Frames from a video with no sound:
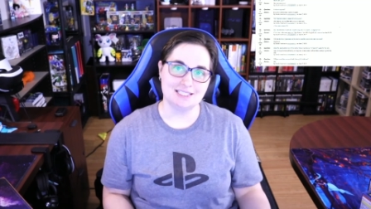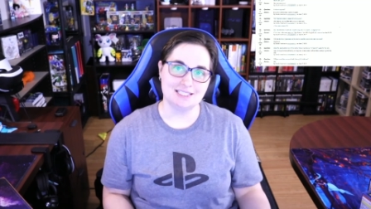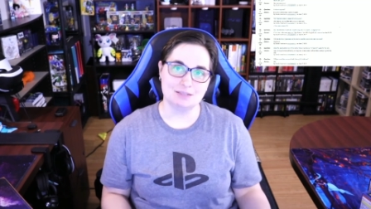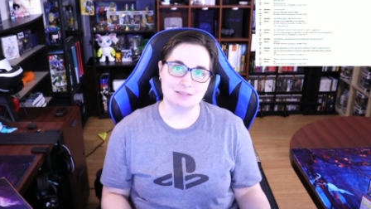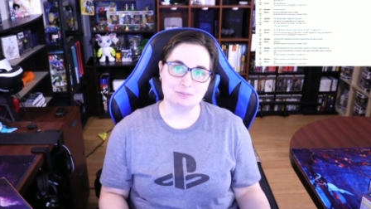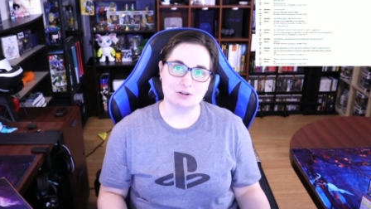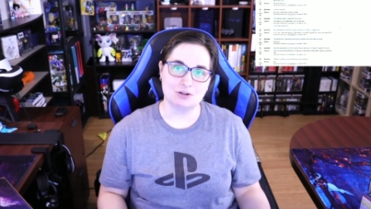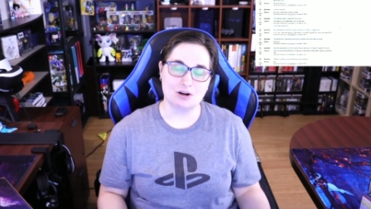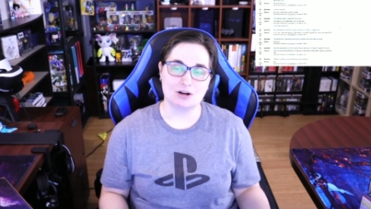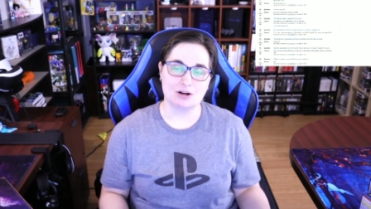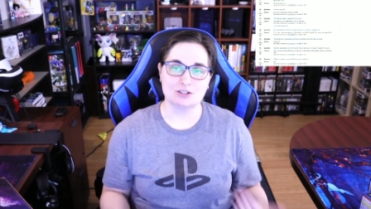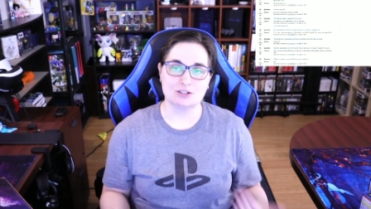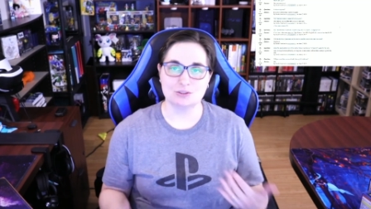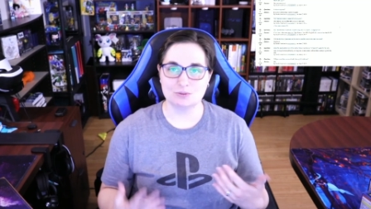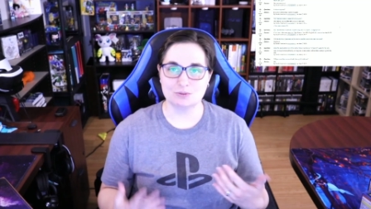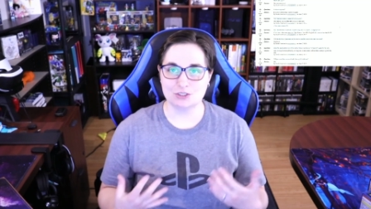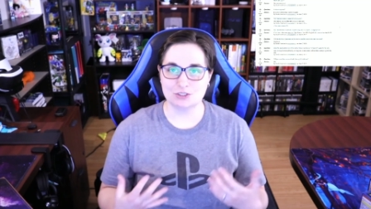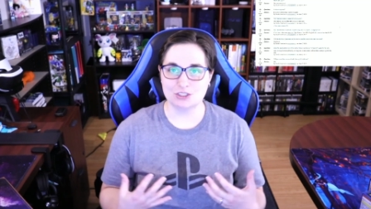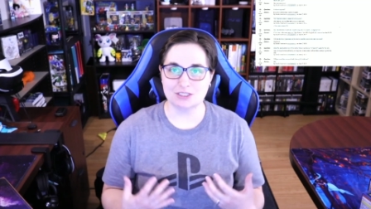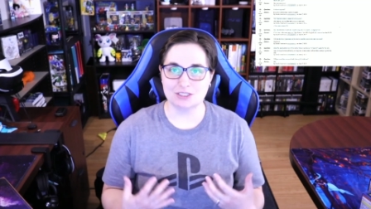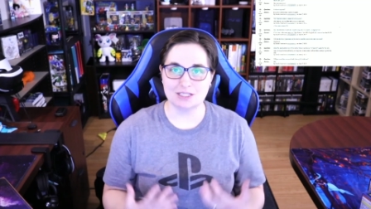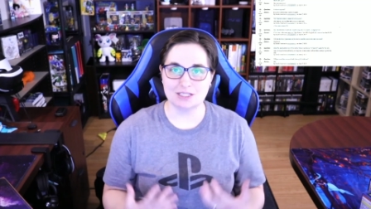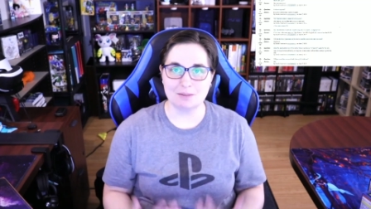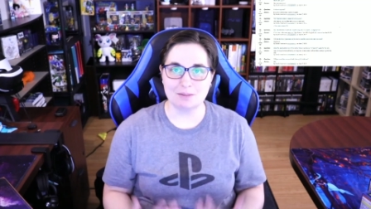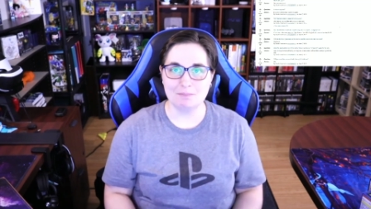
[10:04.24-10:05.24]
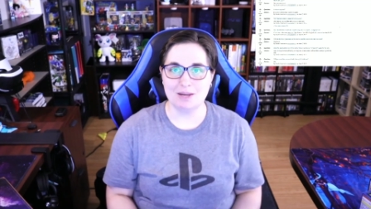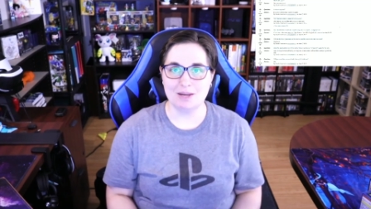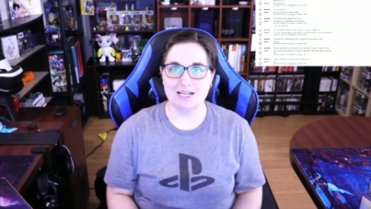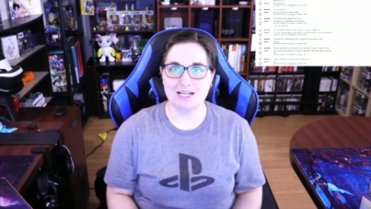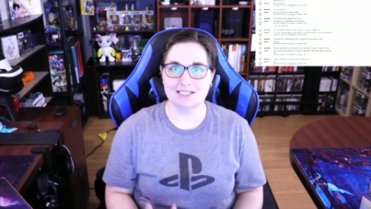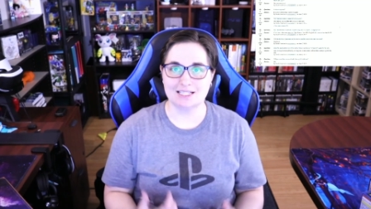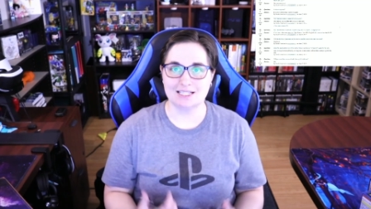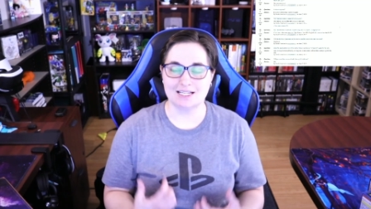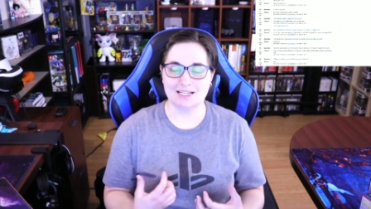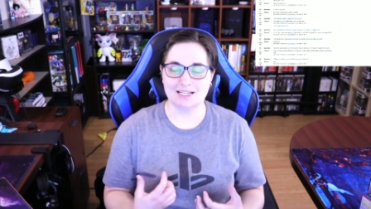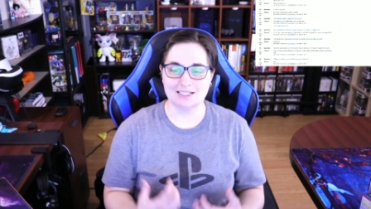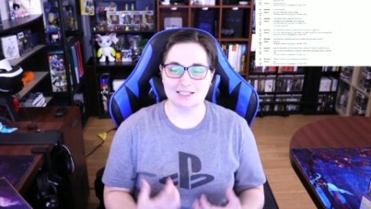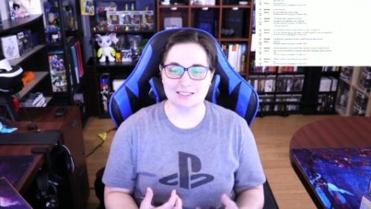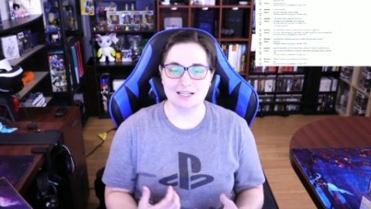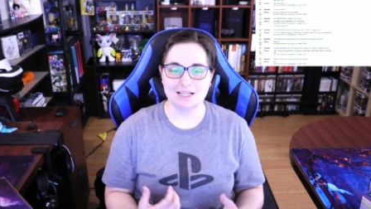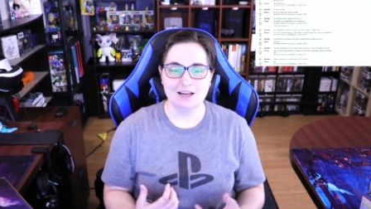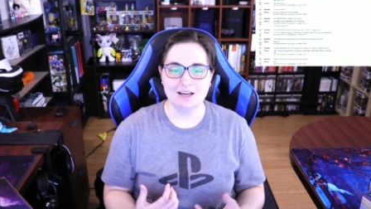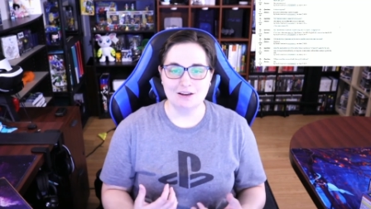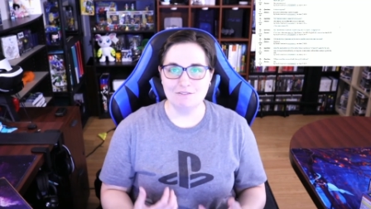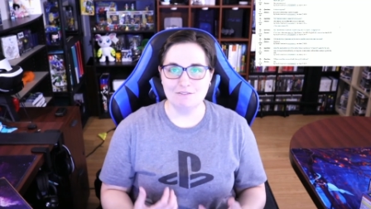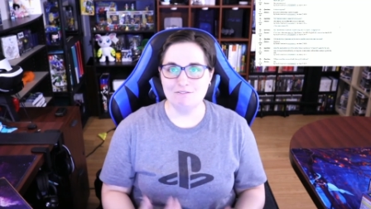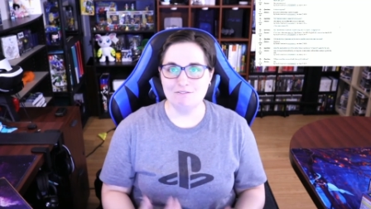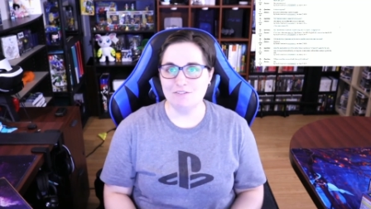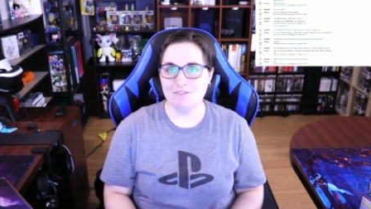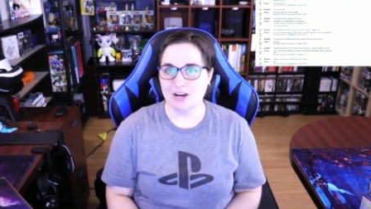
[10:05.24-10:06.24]
cards, which is amazing. It's
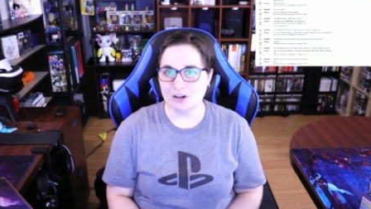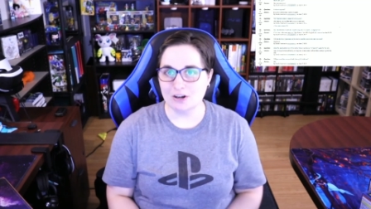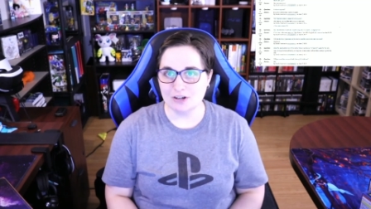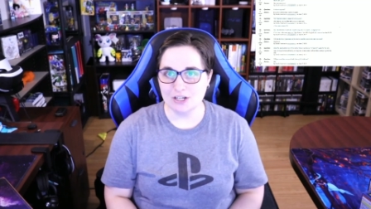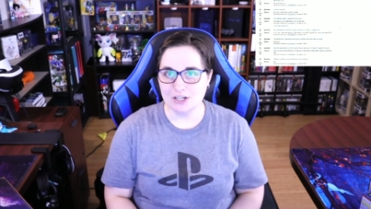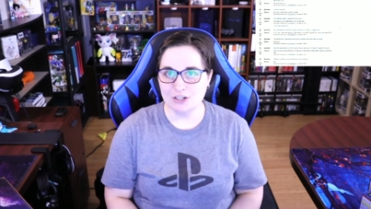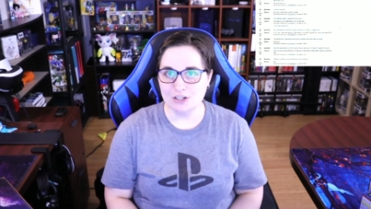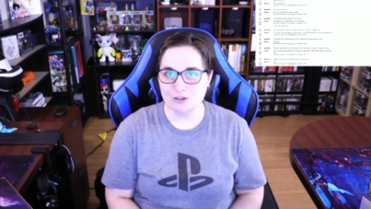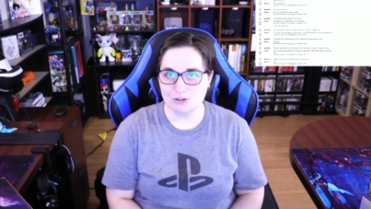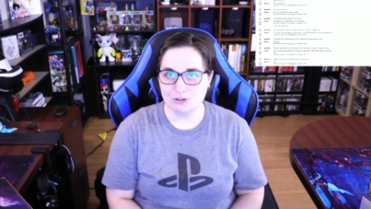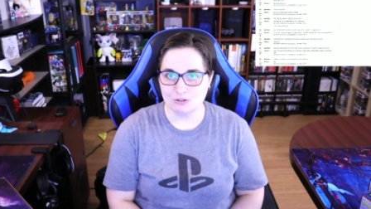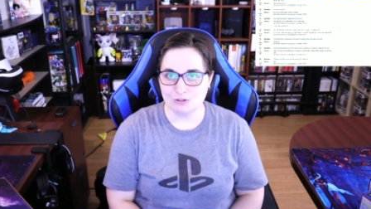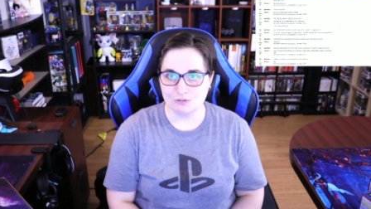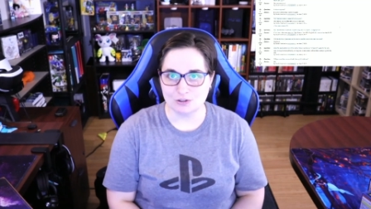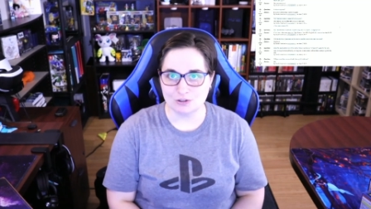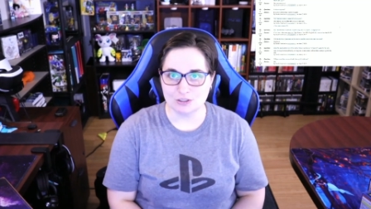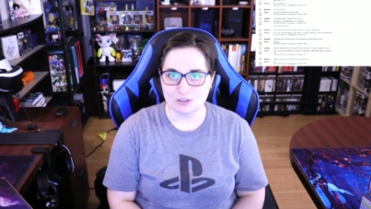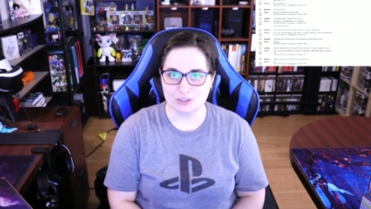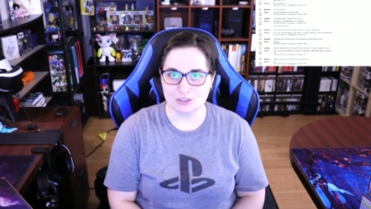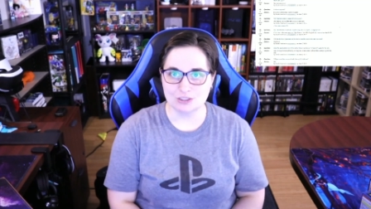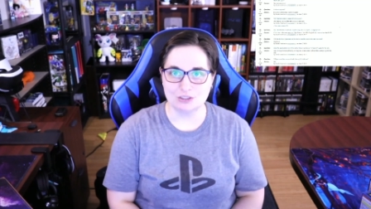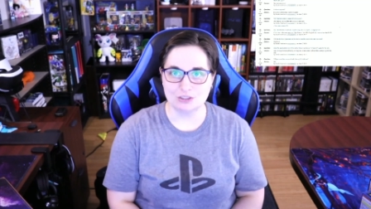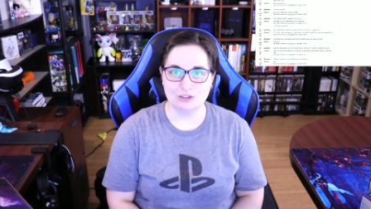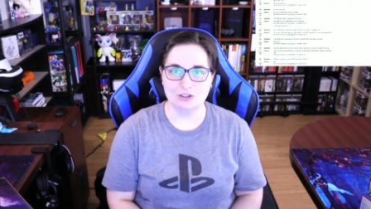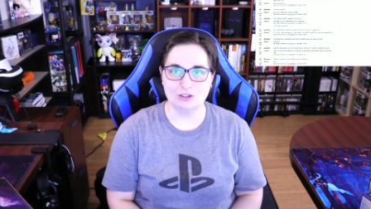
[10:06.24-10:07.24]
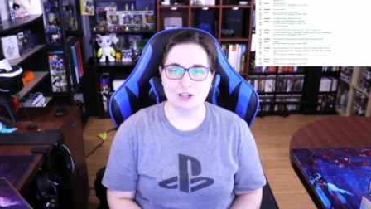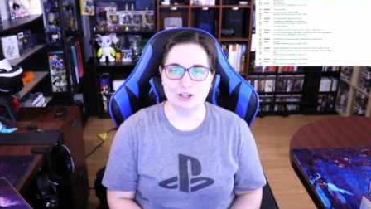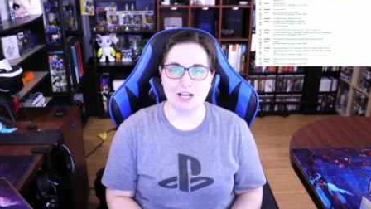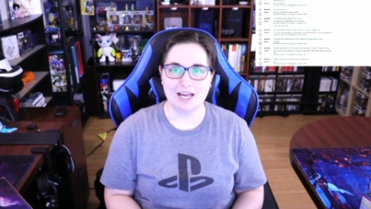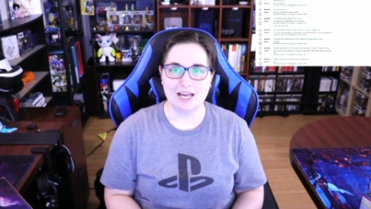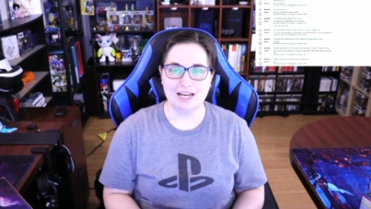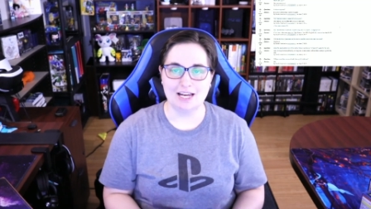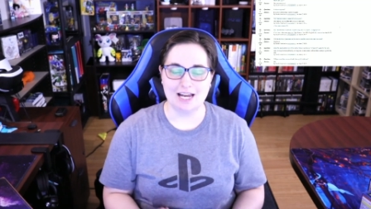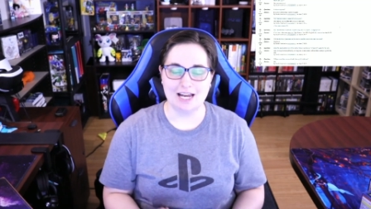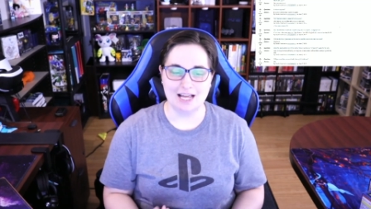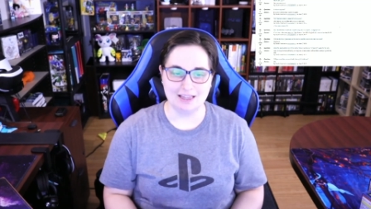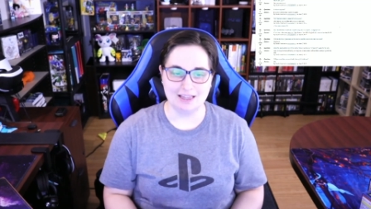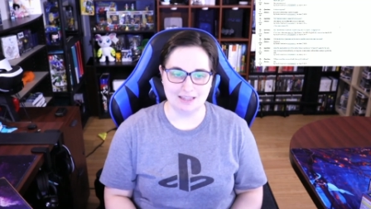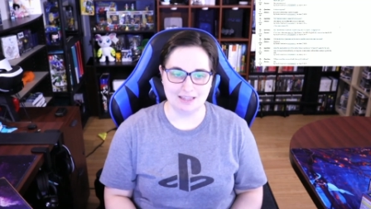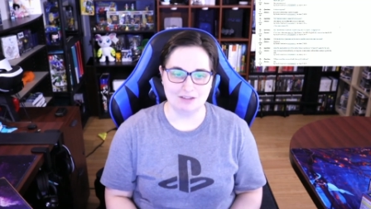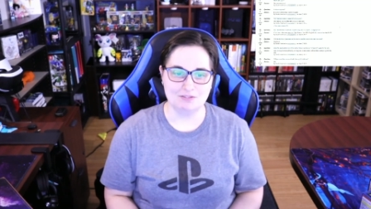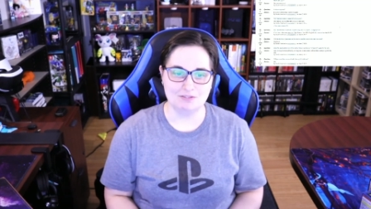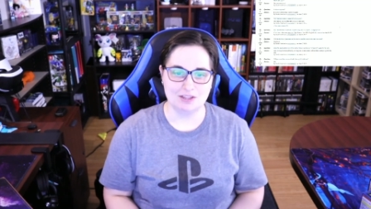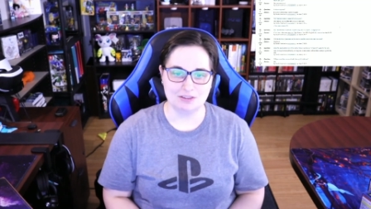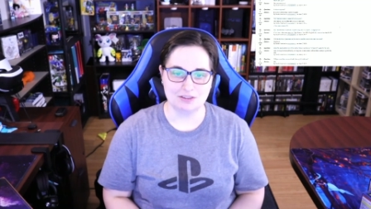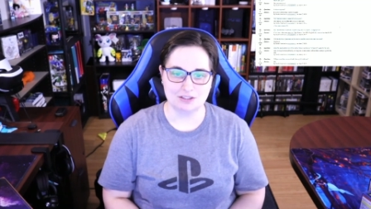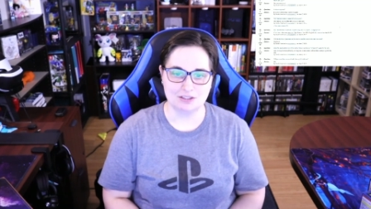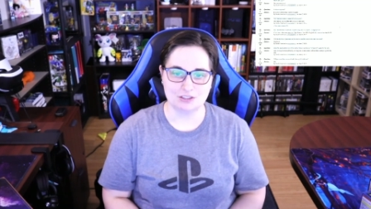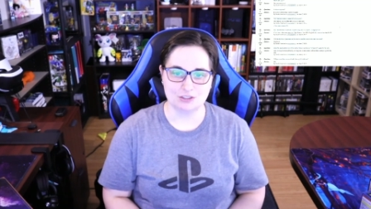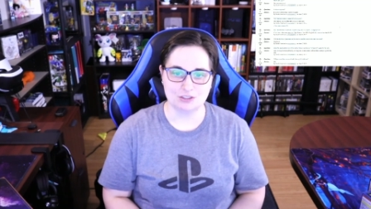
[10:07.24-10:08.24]
very universal, and I love
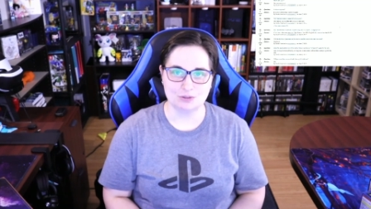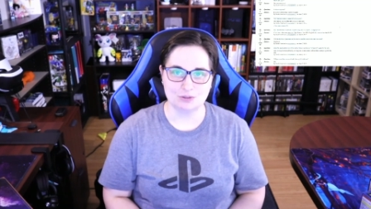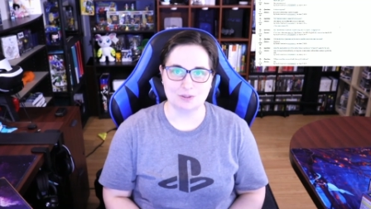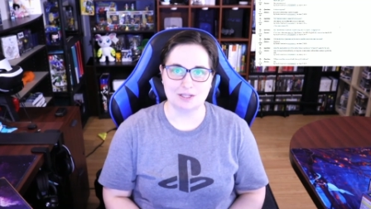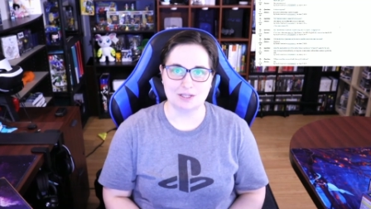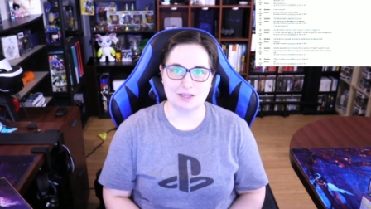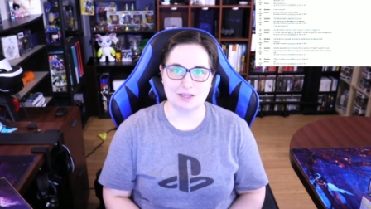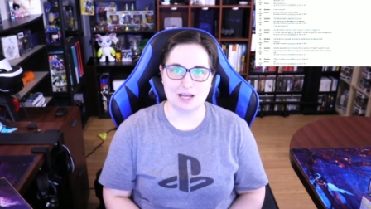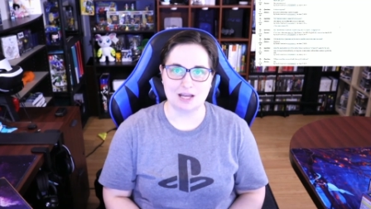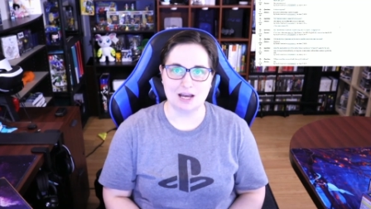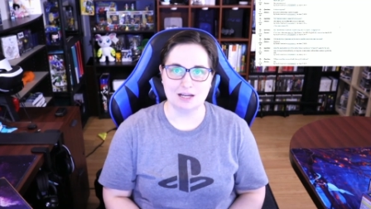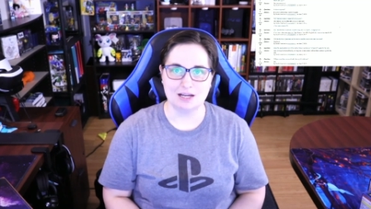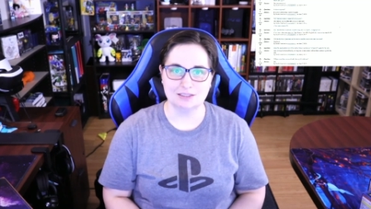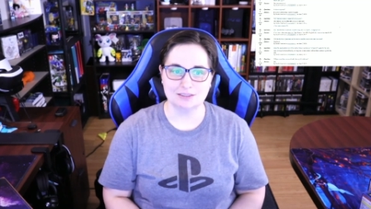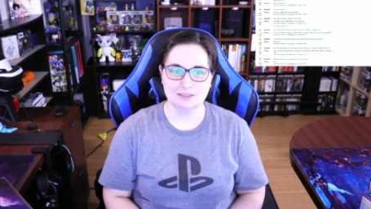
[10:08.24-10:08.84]
that they're doing that.